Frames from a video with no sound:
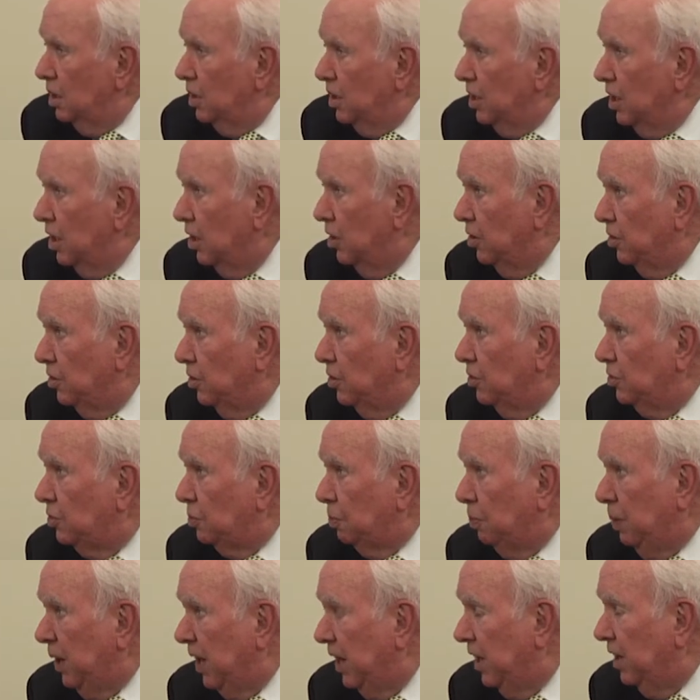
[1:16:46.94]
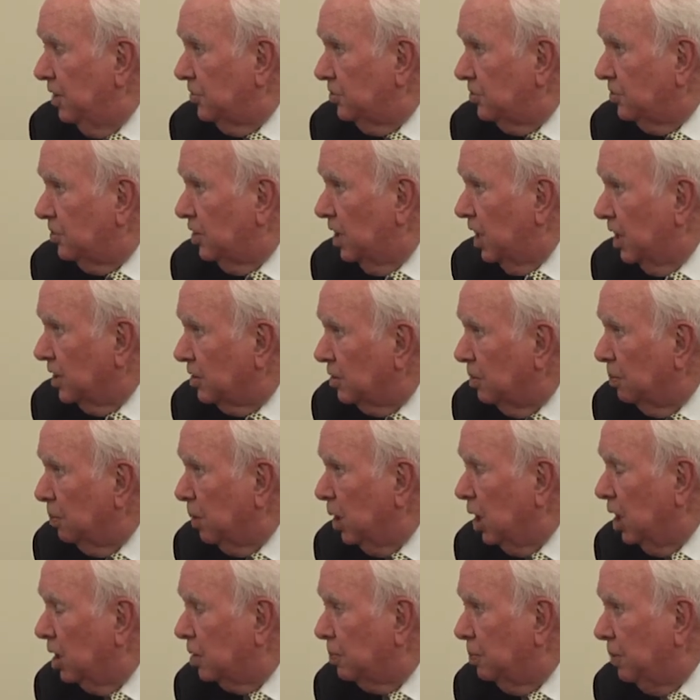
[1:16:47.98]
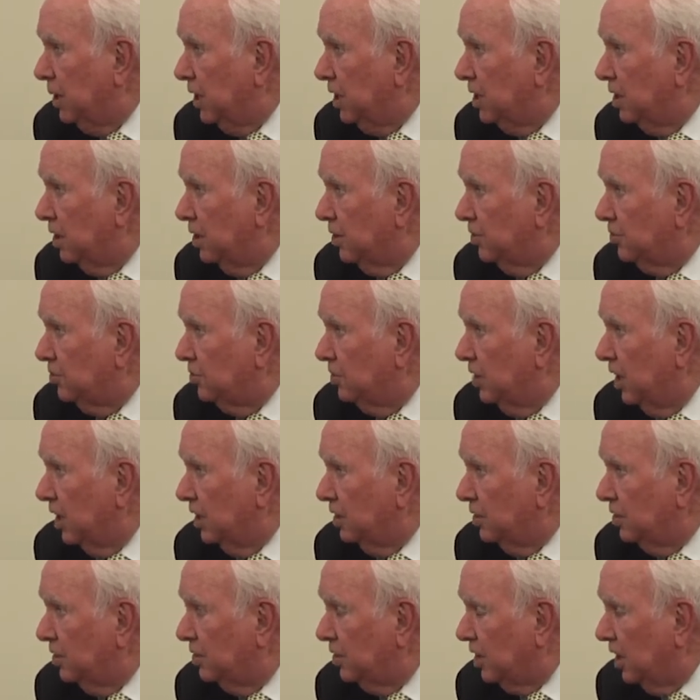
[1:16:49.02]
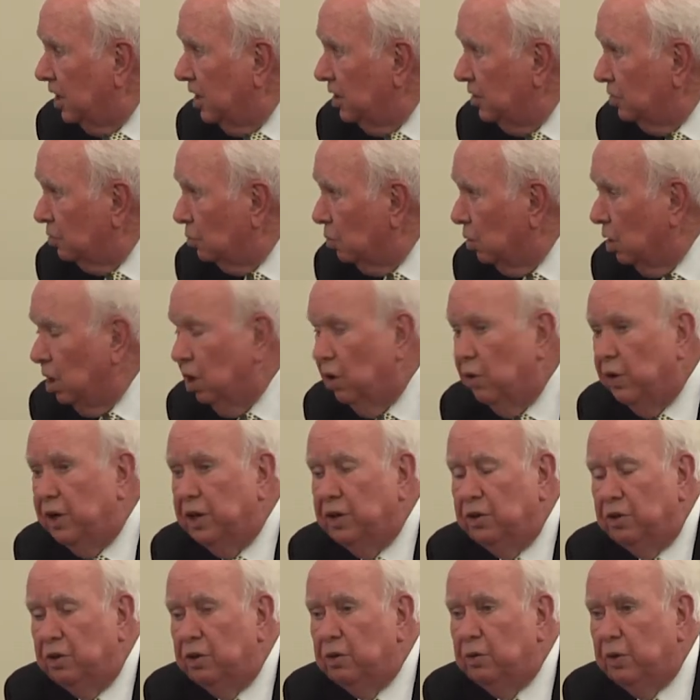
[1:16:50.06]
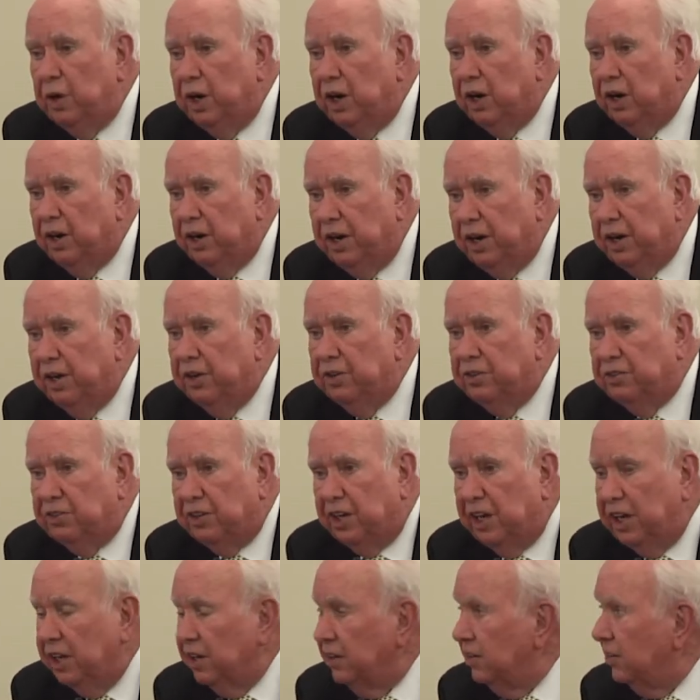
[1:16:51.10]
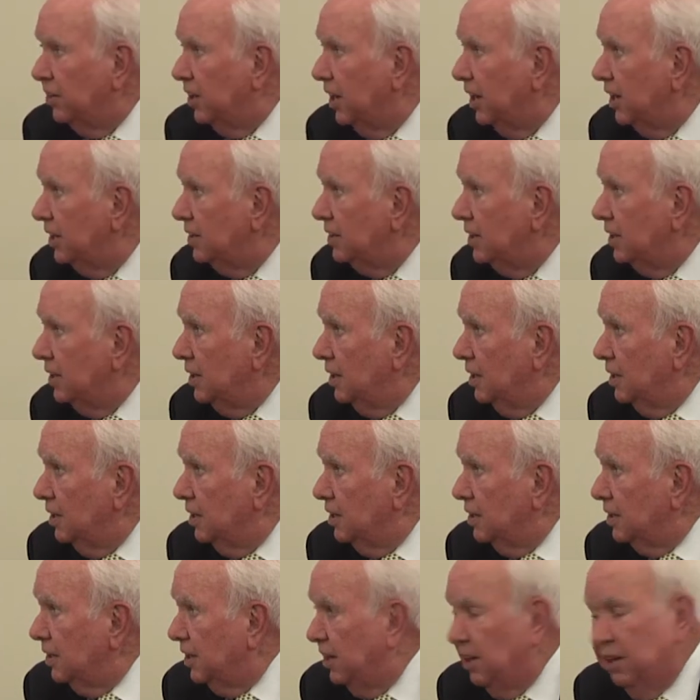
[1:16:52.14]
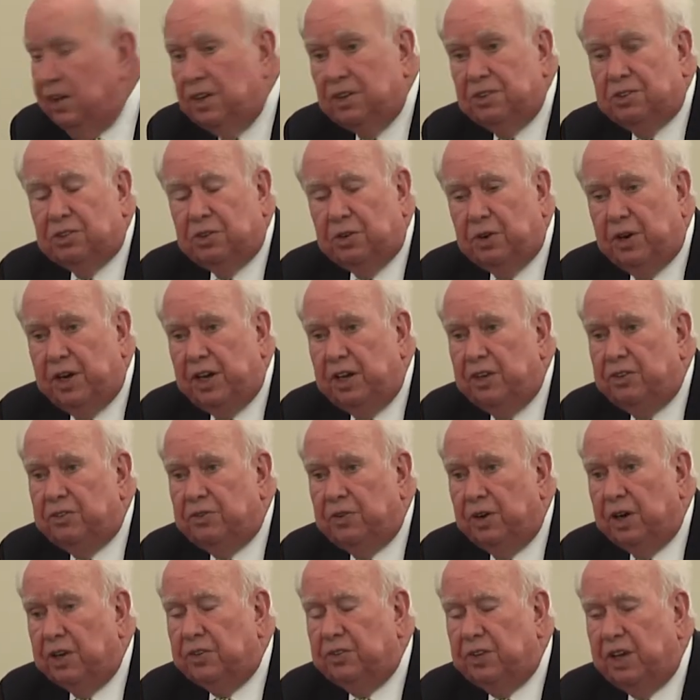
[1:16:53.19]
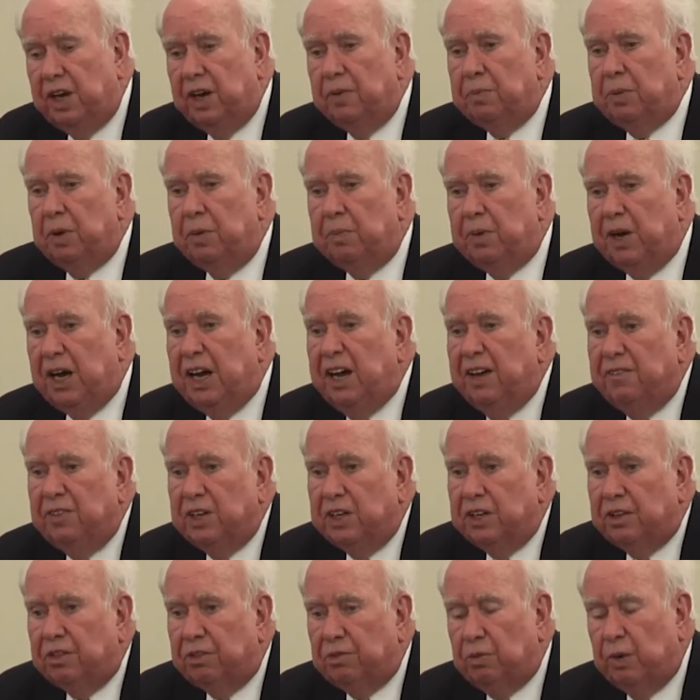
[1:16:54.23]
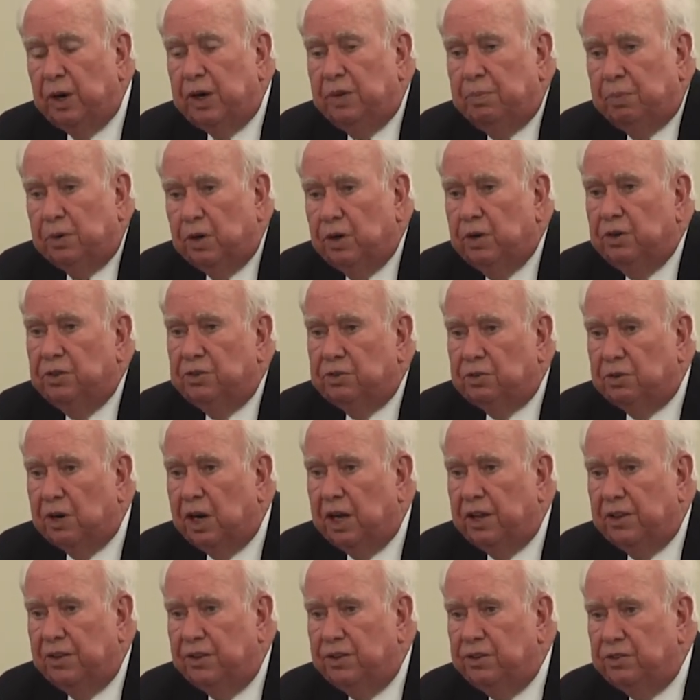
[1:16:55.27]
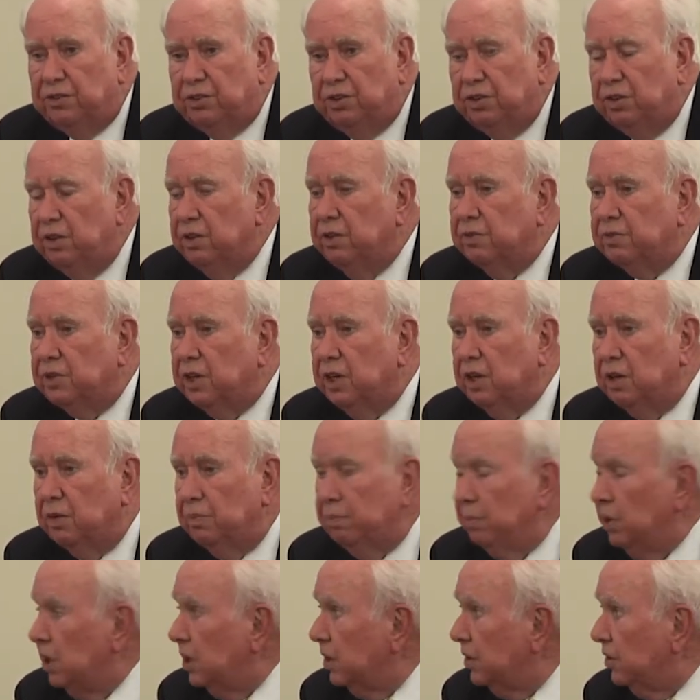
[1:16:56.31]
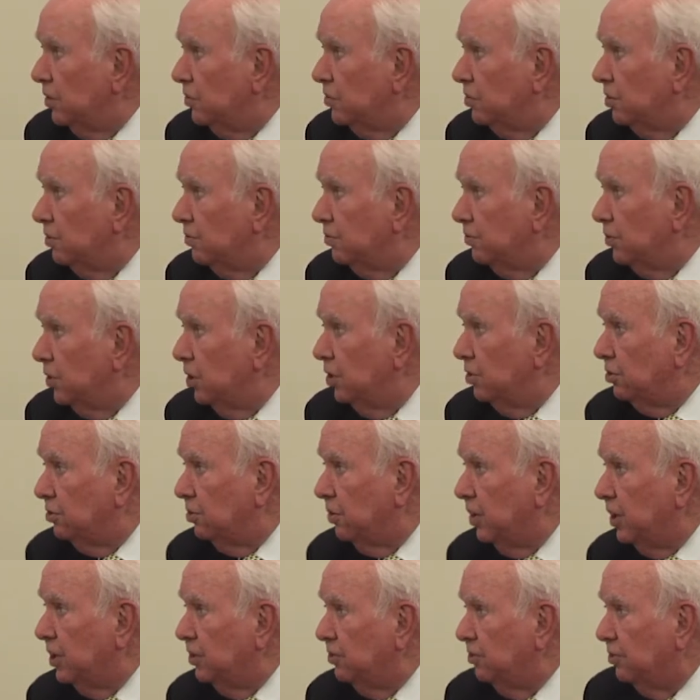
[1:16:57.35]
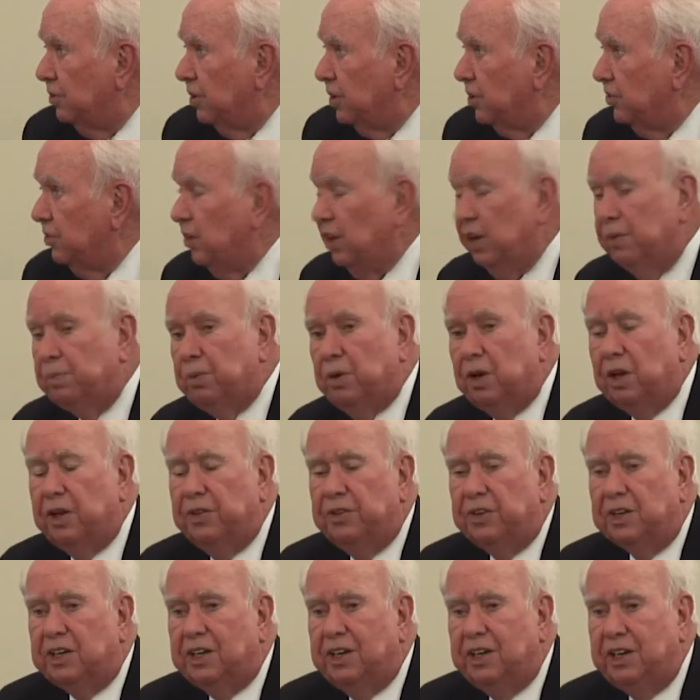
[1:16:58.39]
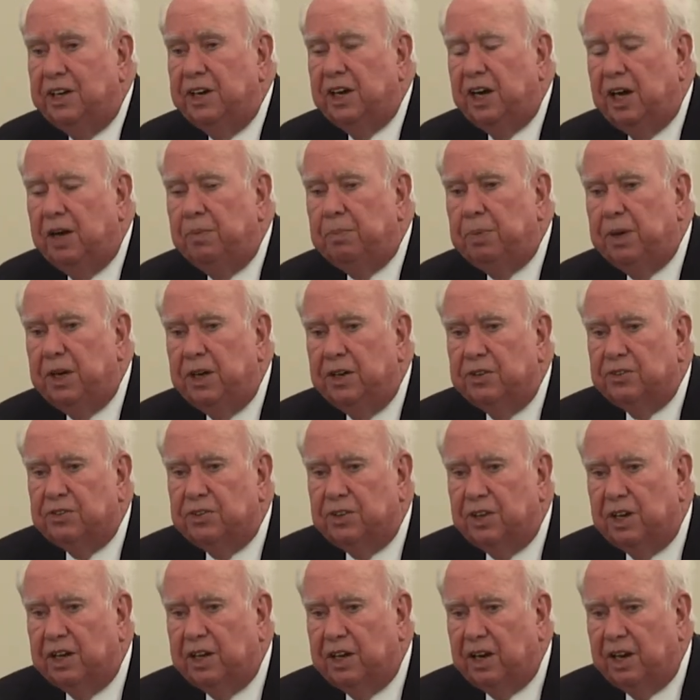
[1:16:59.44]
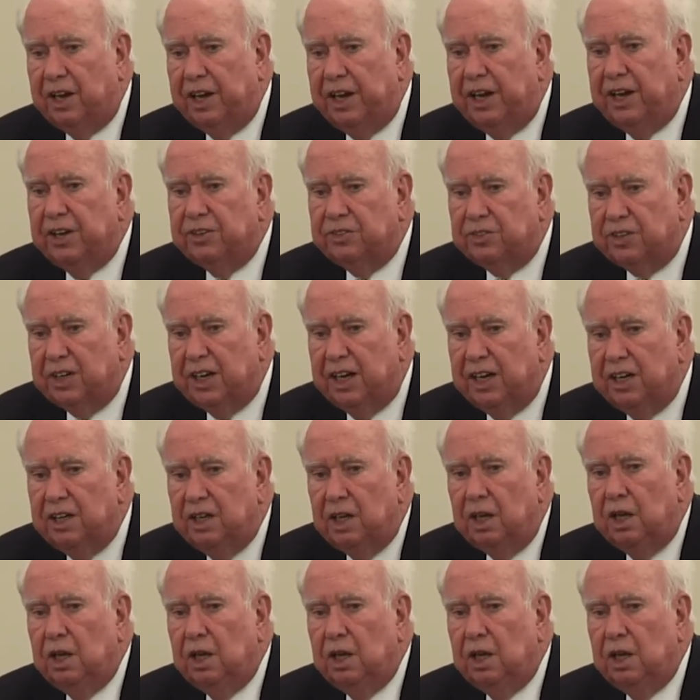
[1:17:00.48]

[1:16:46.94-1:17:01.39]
Introduced pests like the bark beetles that can grow in new areas and kill trees, for example, by having 3 broods rather than 2, have killed millions of fir trees, for example, on the Kenai Peninsula in Alaska.